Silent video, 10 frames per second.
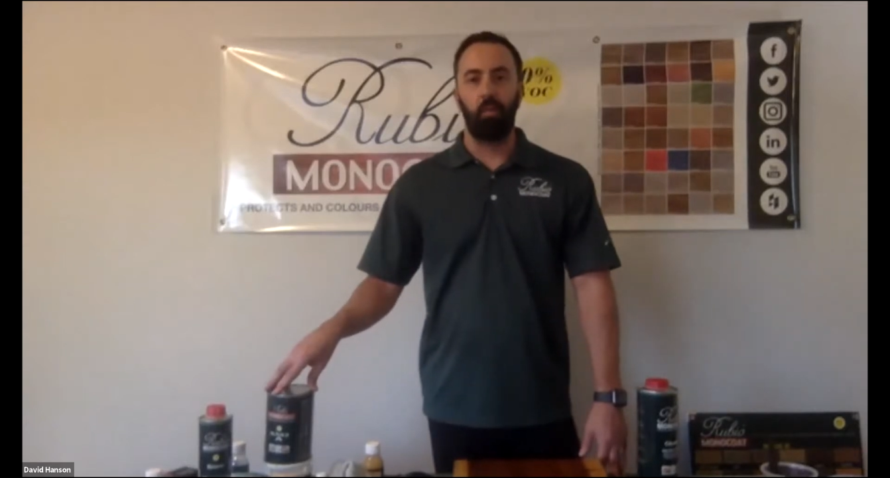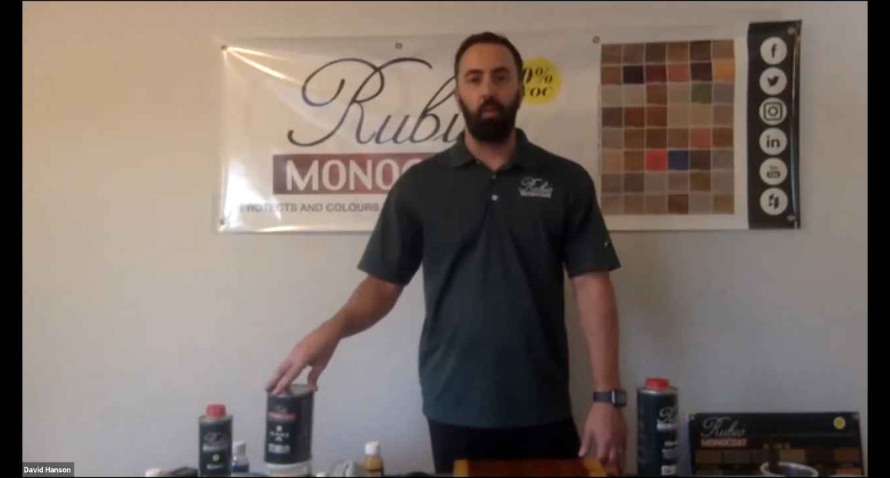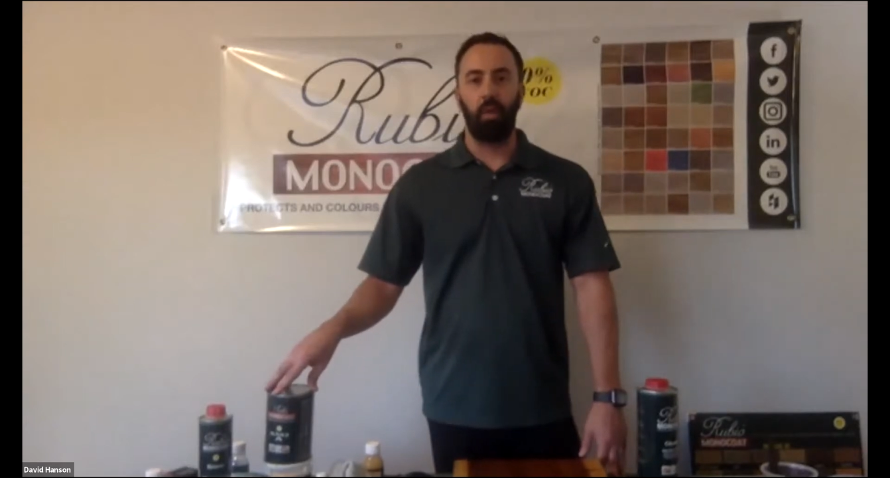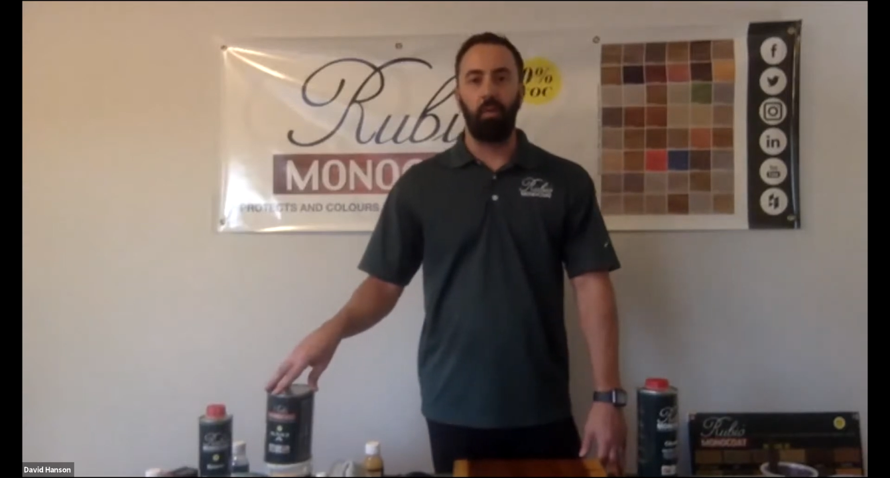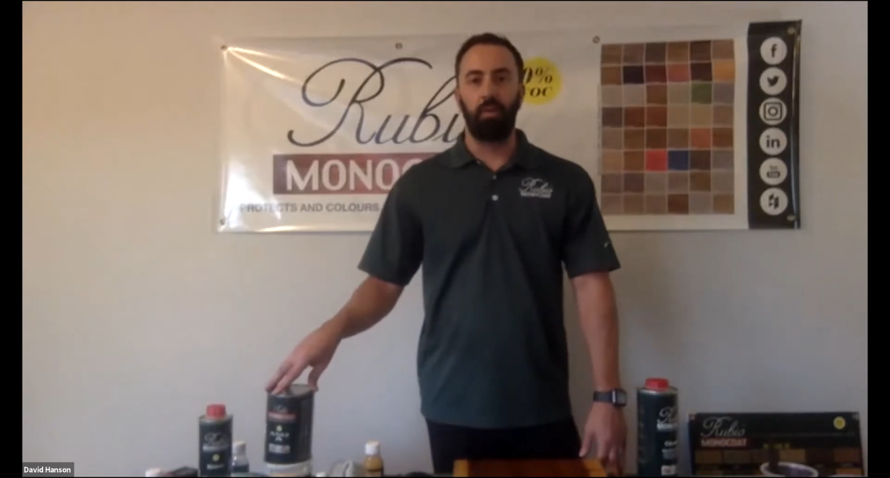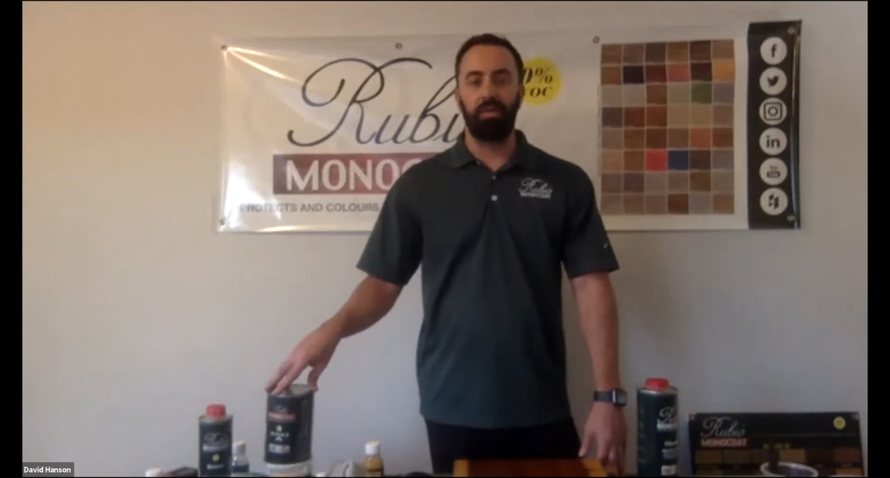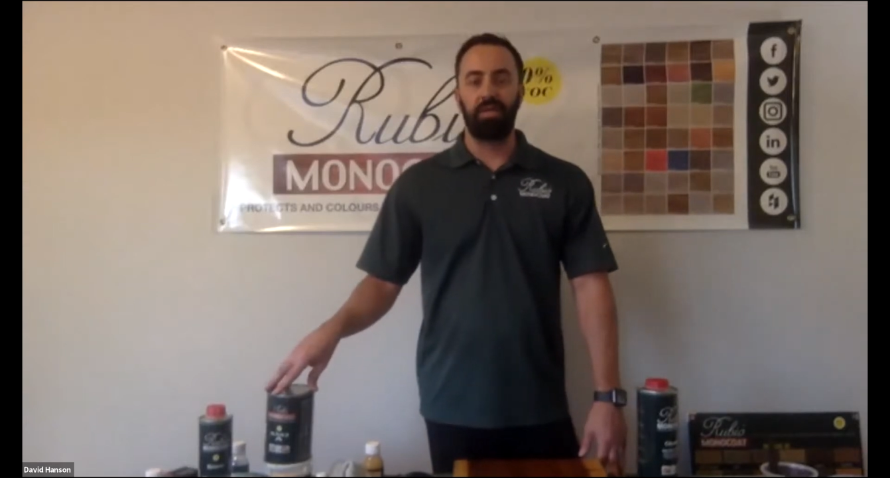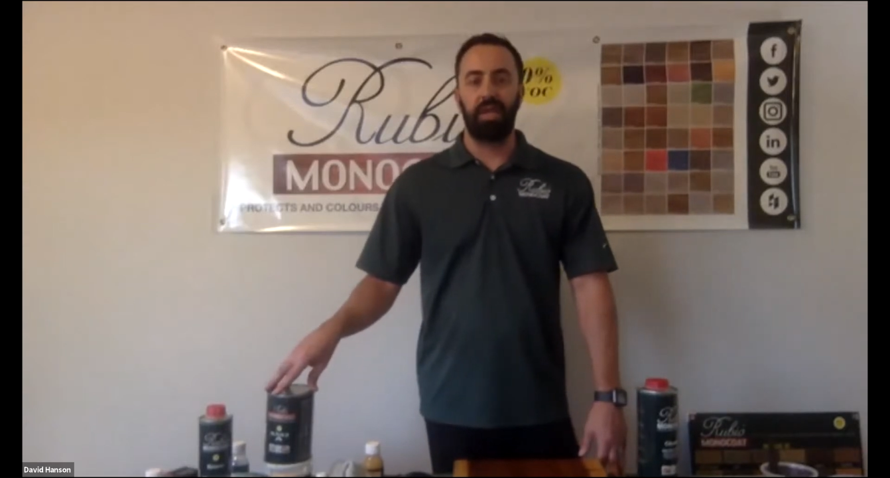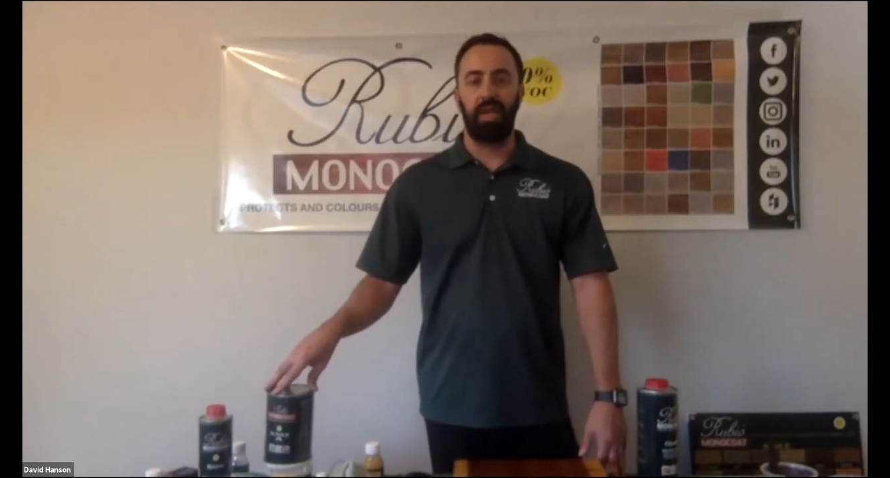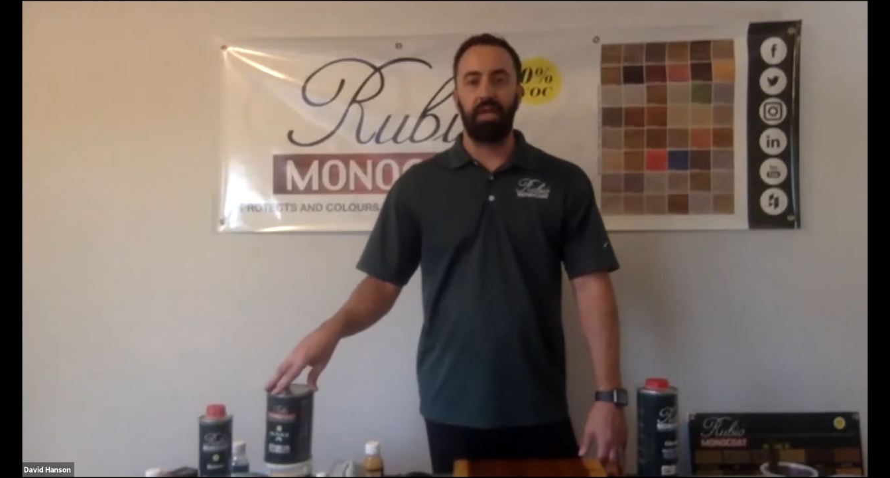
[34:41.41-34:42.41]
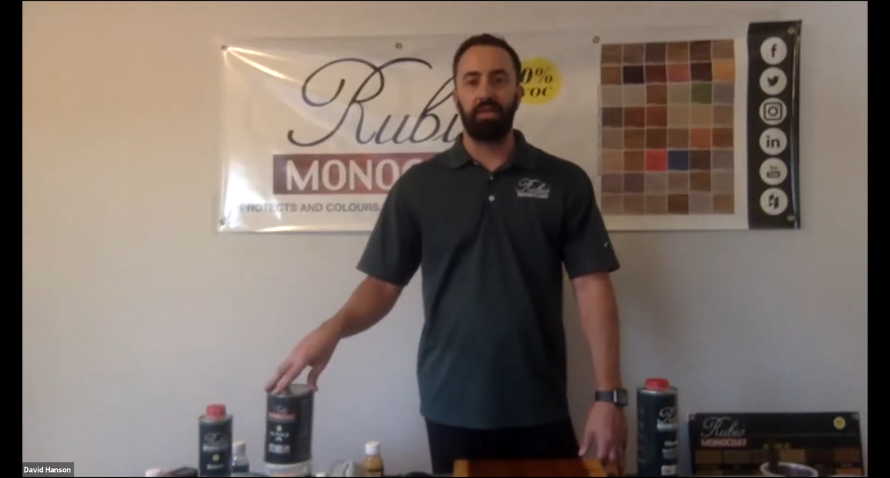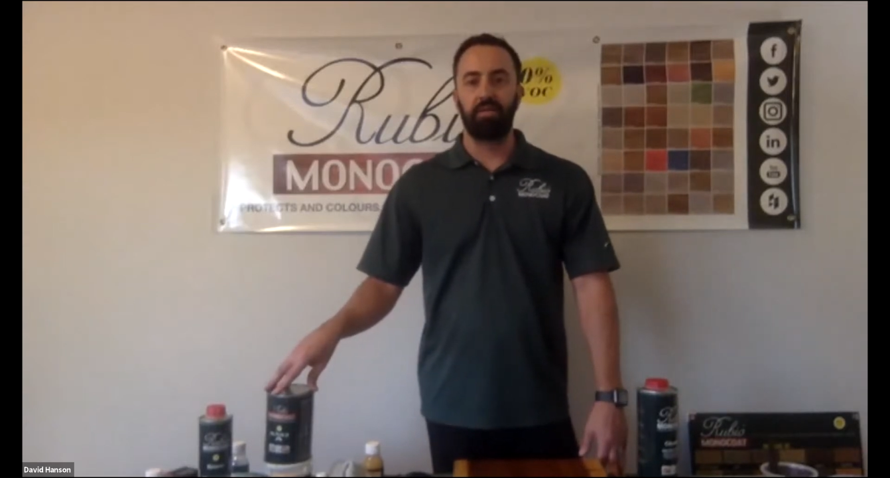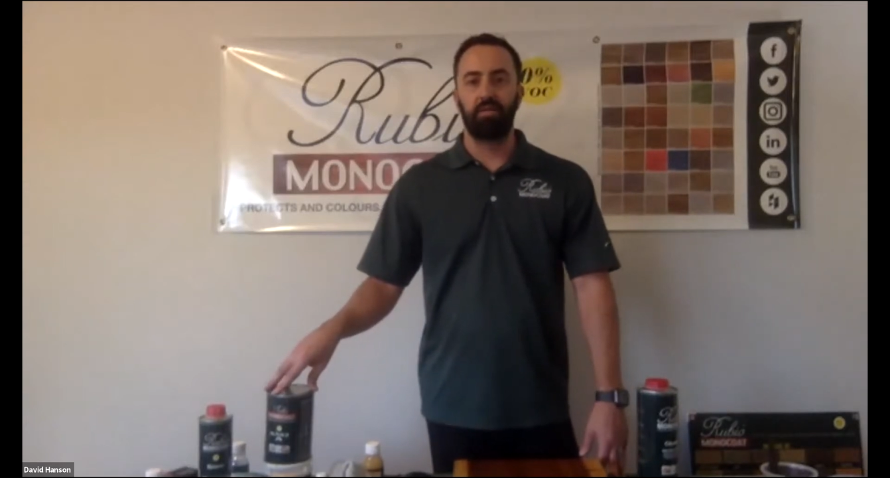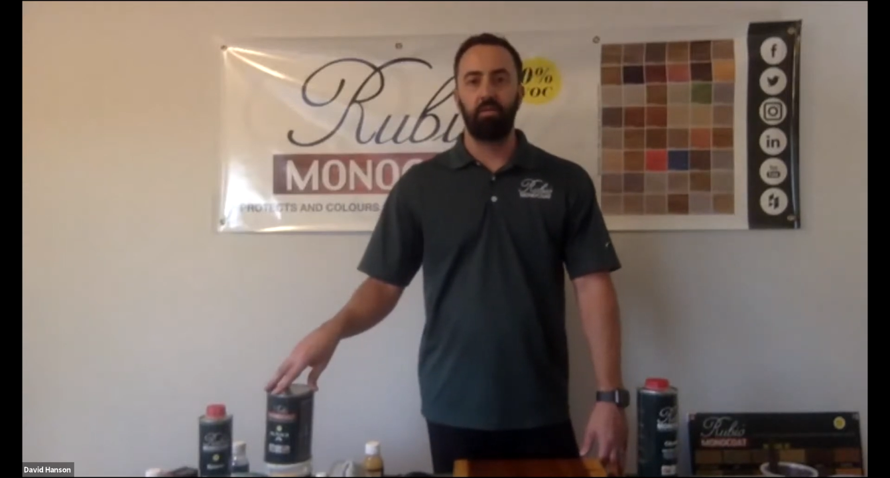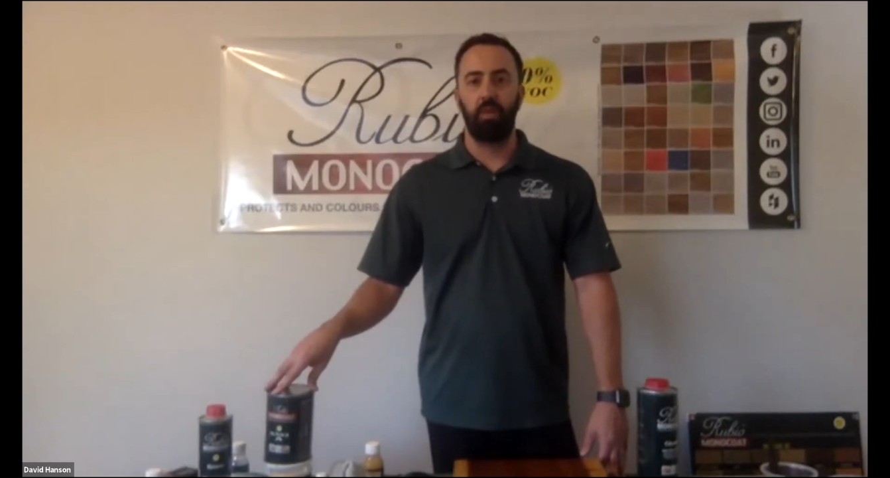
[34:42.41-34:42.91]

we would say is